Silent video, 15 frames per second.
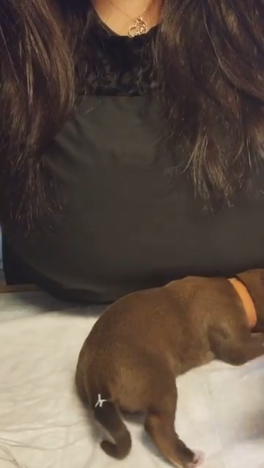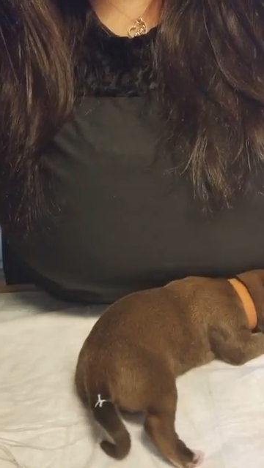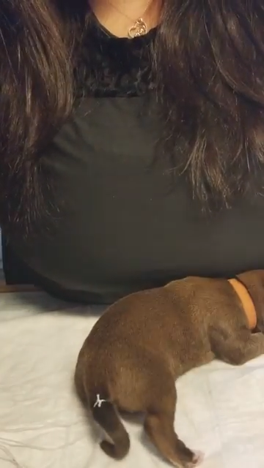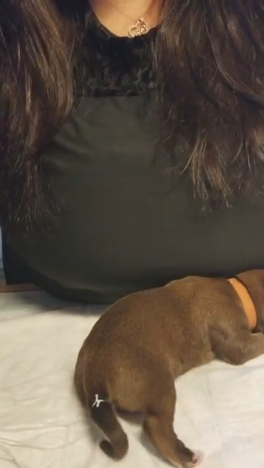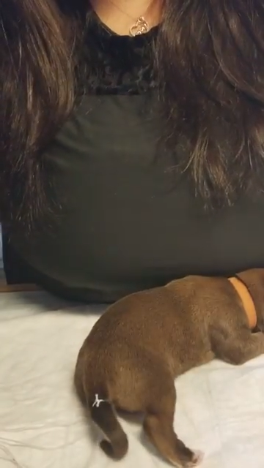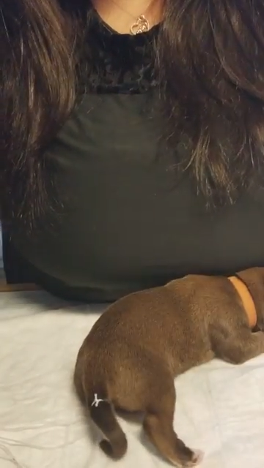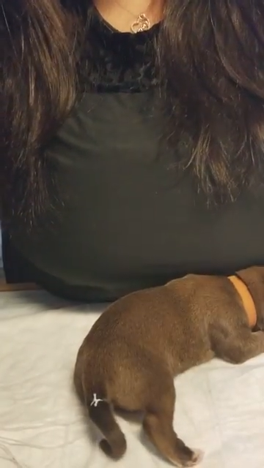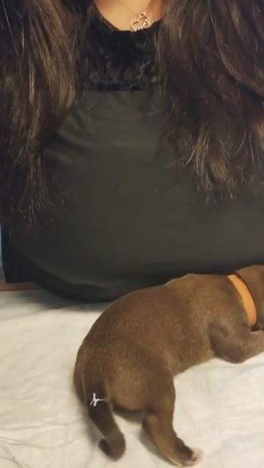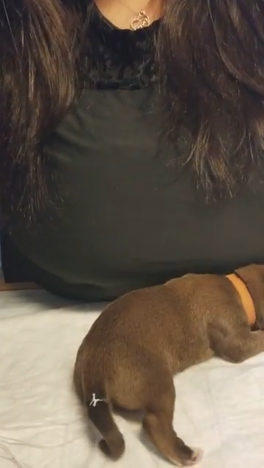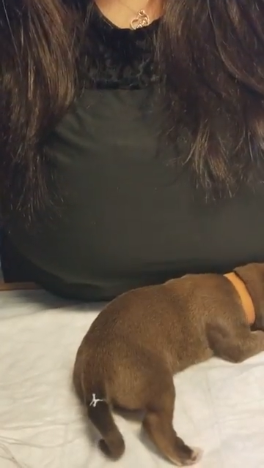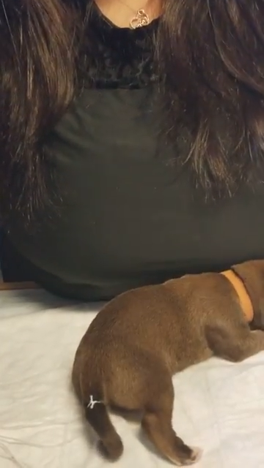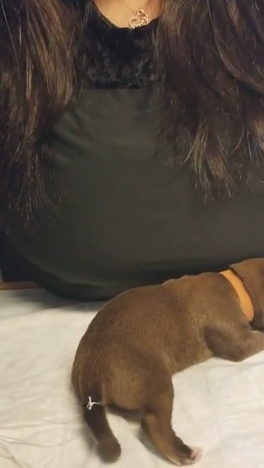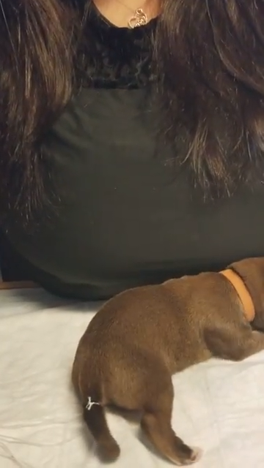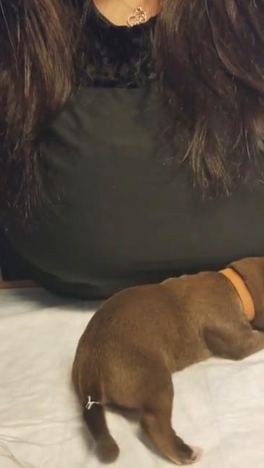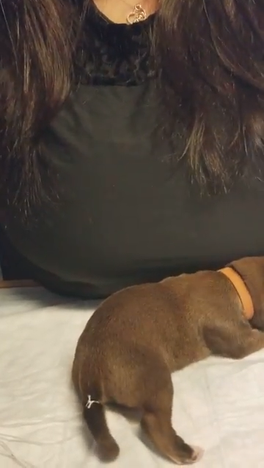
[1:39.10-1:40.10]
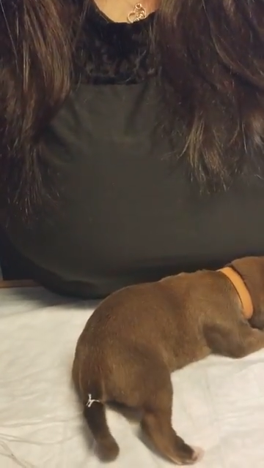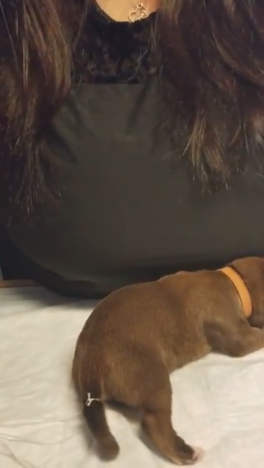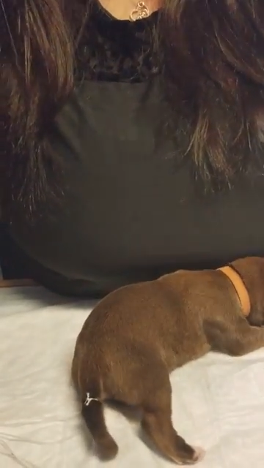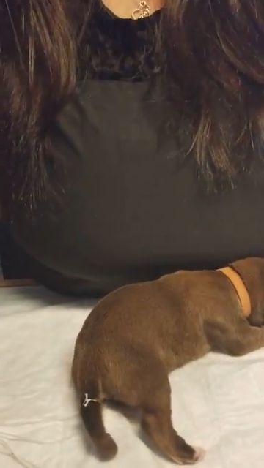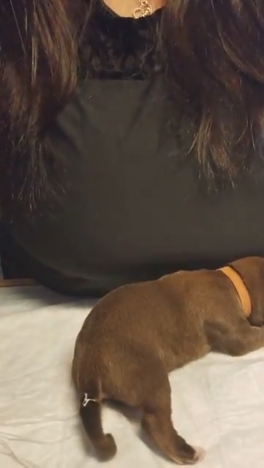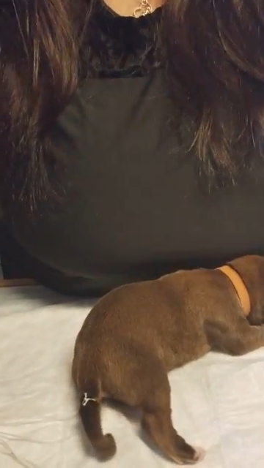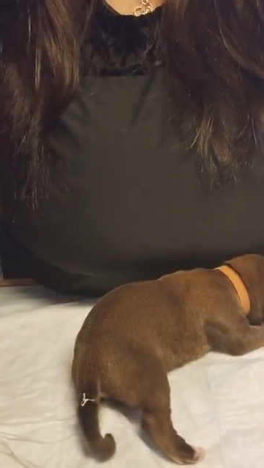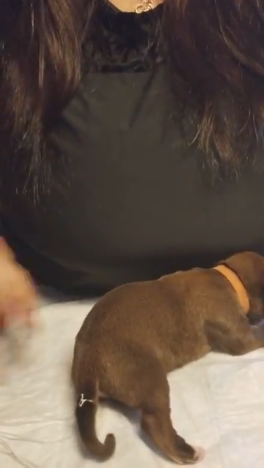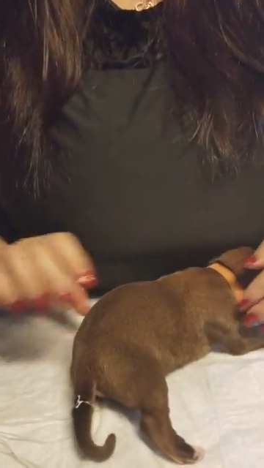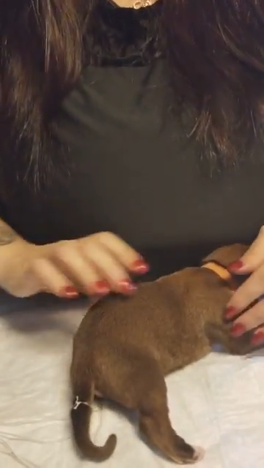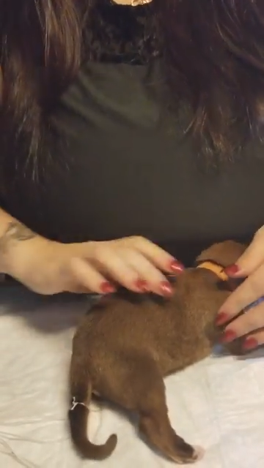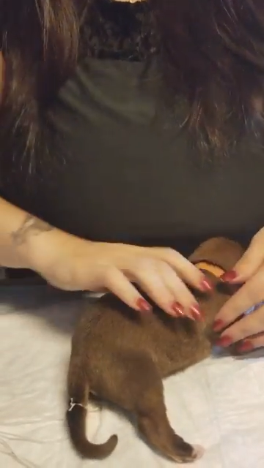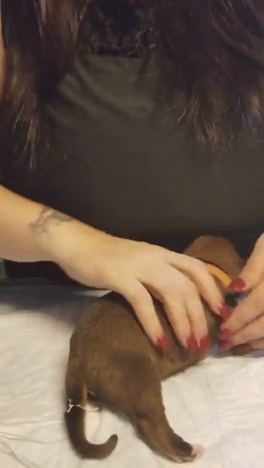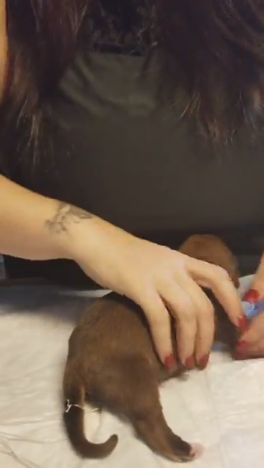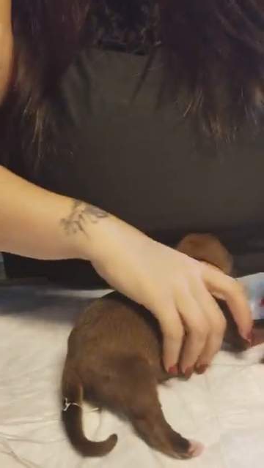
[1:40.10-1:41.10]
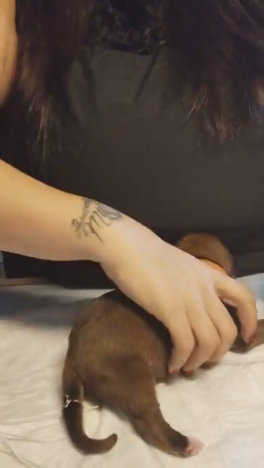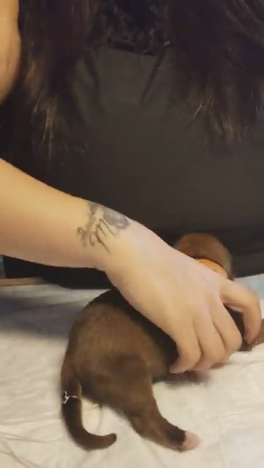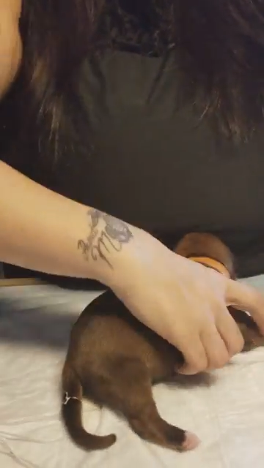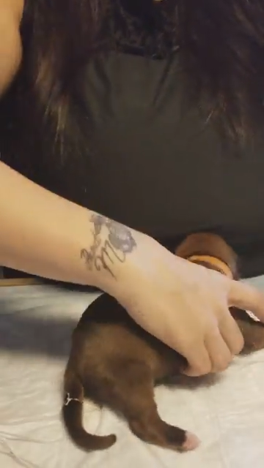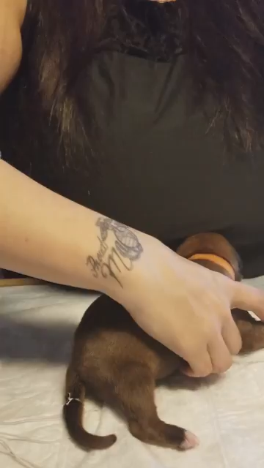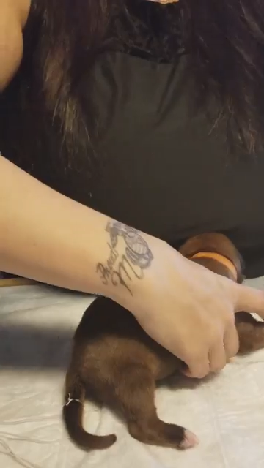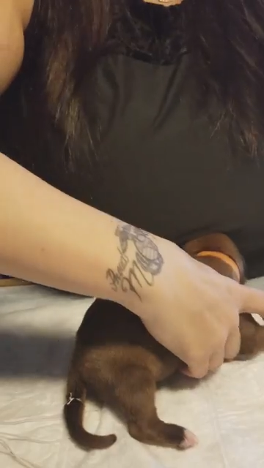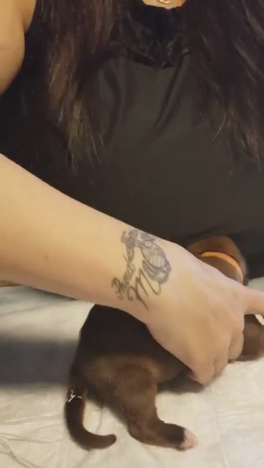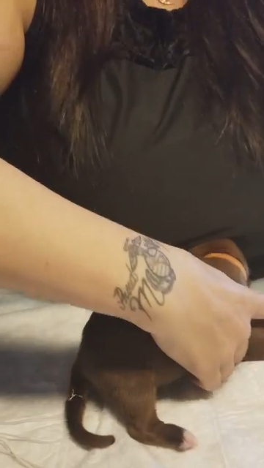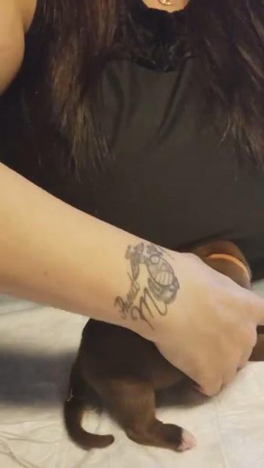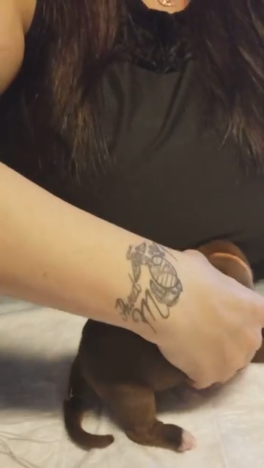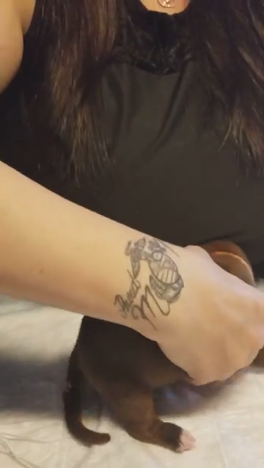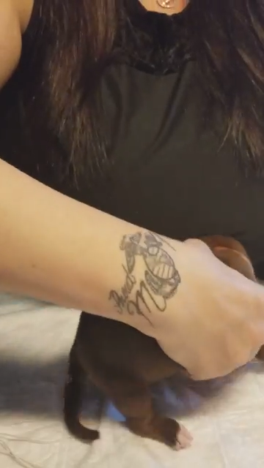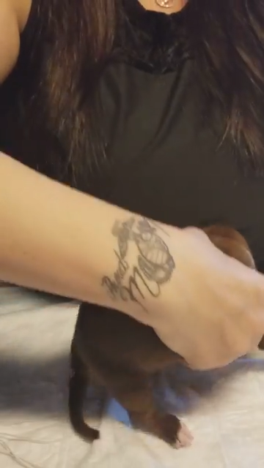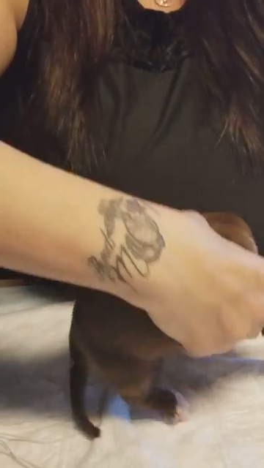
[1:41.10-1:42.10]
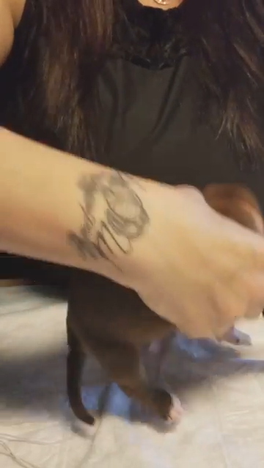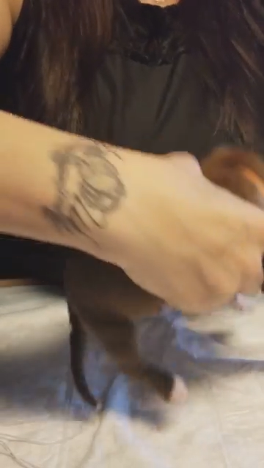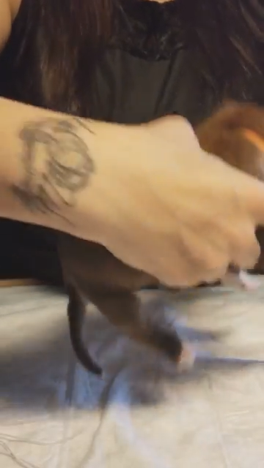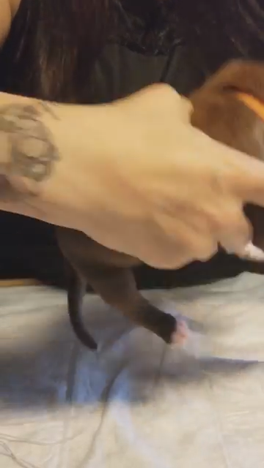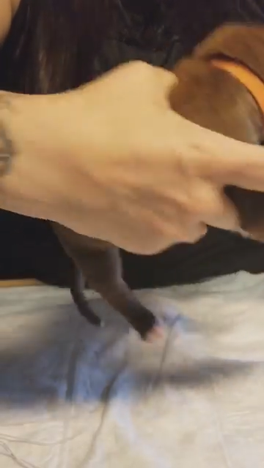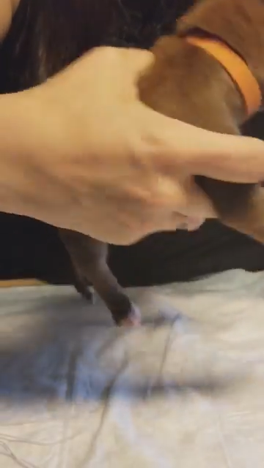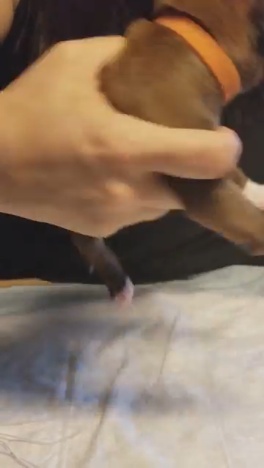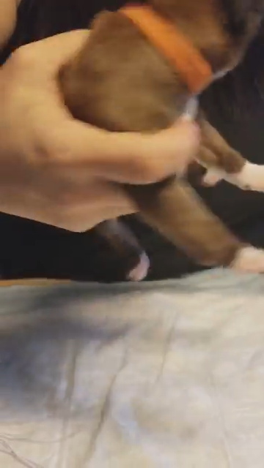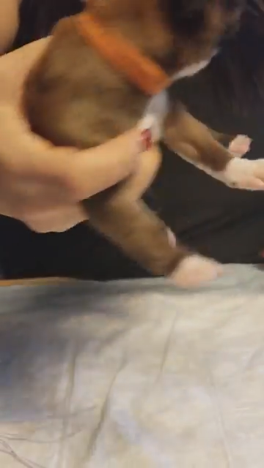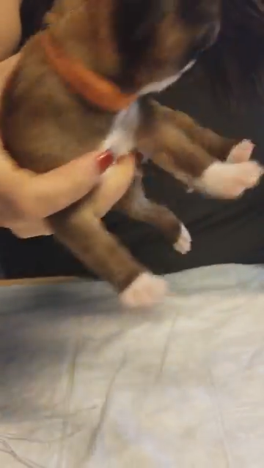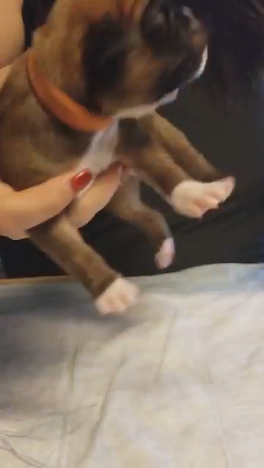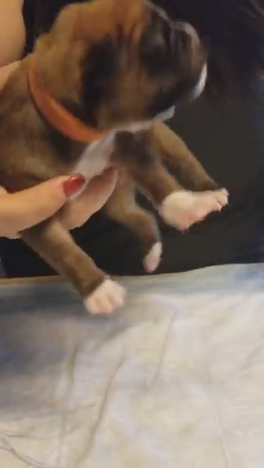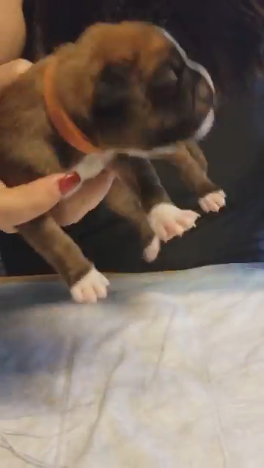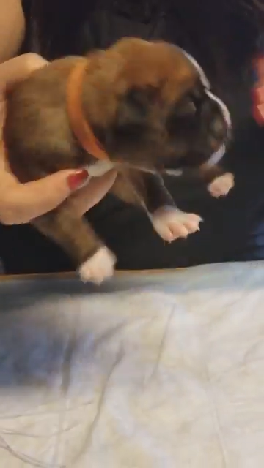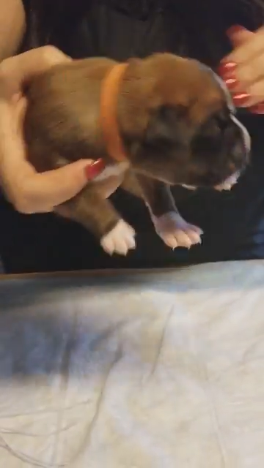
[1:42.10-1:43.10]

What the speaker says: No face is visible, so there are no lips to read.